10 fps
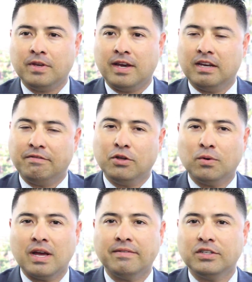And if you
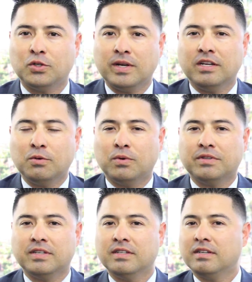don't have a trainer, well
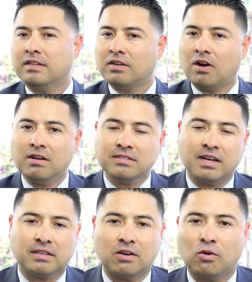then
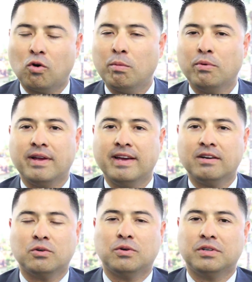contact our corporate
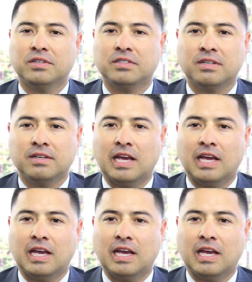headquarters.